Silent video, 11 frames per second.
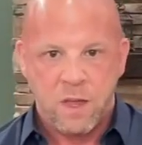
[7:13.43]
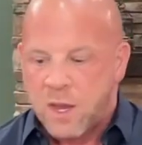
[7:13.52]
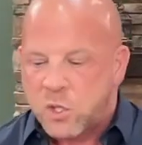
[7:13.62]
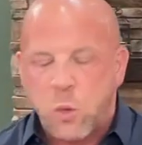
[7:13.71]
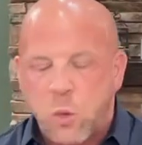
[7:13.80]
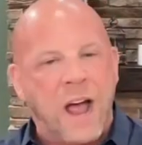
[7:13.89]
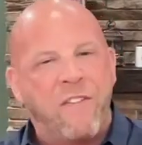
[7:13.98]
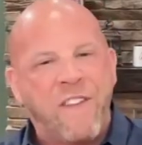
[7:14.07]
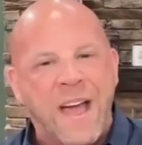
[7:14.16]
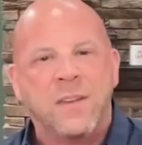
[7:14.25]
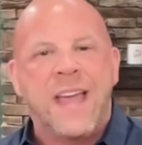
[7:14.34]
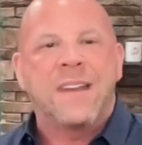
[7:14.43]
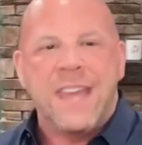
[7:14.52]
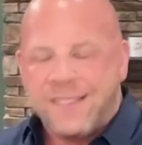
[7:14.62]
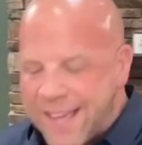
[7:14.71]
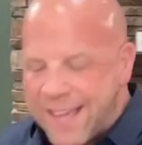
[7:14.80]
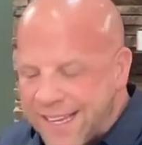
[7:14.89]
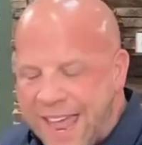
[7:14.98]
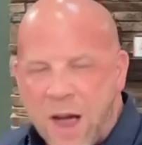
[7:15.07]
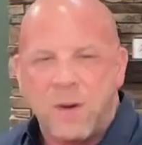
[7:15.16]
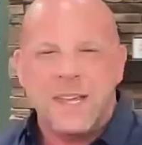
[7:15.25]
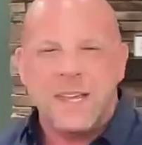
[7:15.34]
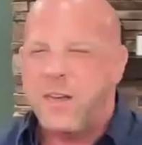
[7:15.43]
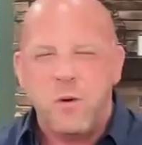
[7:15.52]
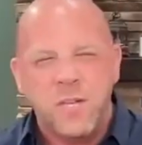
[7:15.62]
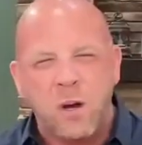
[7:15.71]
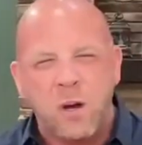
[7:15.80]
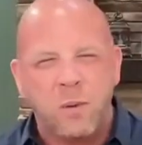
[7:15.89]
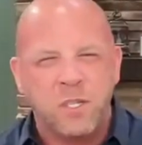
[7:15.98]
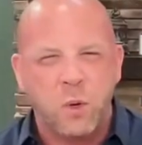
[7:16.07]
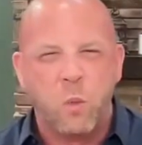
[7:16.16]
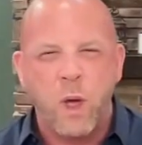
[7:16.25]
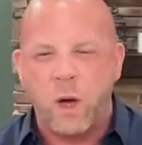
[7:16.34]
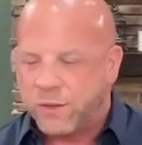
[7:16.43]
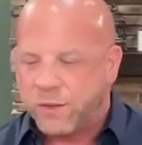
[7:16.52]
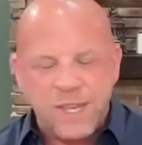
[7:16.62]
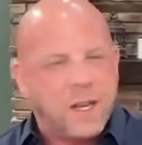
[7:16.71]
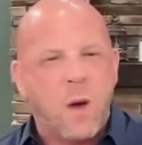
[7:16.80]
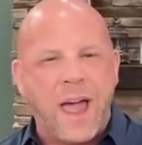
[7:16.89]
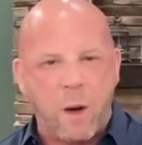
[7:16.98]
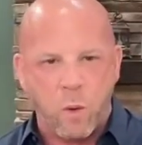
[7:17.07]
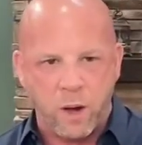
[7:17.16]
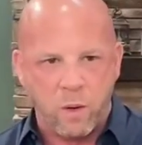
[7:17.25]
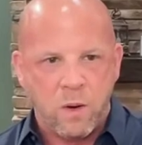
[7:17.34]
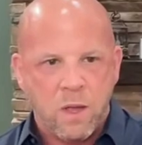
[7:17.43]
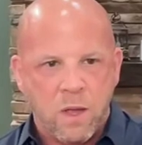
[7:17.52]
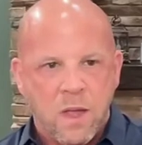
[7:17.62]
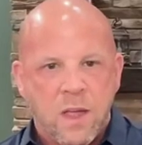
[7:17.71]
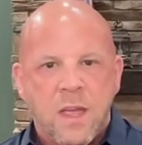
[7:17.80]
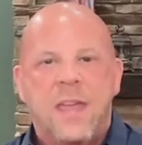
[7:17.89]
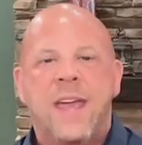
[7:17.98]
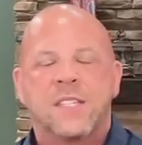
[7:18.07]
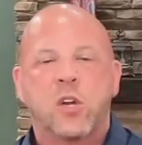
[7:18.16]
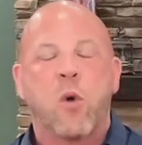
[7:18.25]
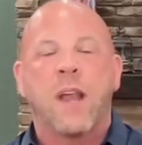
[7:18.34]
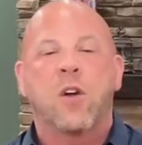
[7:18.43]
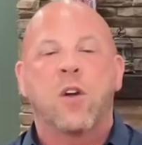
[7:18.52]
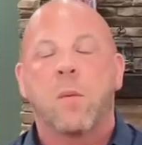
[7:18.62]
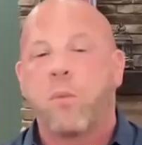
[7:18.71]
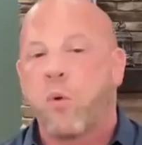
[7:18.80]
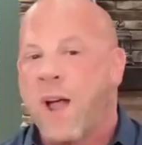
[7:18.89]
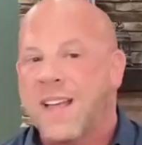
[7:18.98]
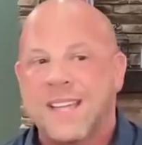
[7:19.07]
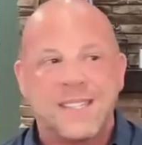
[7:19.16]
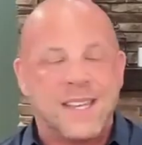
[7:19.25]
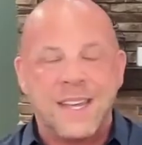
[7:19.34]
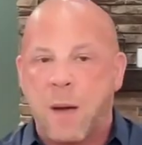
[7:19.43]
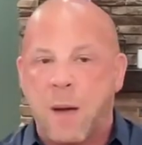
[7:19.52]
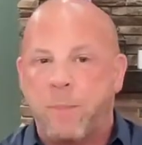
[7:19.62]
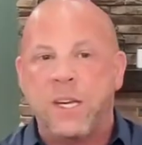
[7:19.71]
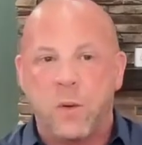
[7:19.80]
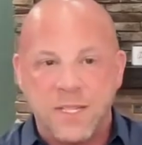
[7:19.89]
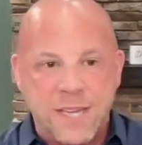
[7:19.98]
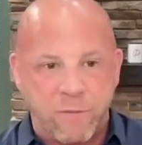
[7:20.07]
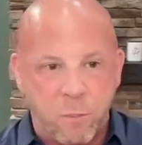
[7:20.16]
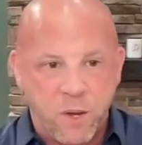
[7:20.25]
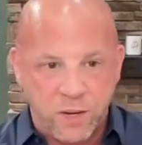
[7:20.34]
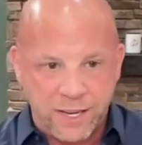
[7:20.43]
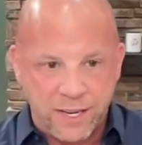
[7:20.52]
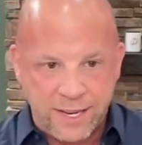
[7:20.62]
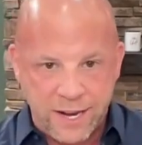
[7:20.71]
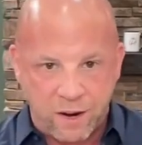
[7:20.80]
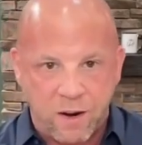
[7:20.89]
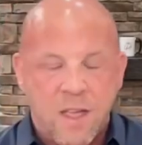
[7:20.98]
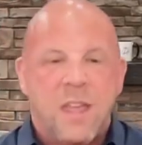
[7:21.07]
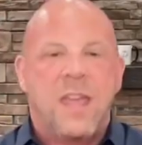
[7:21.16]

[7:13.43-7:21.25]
So when I found out he had the accounting, I knew Tony was doing well, didn't know how well. He has a credit card processing company doing several billion a year.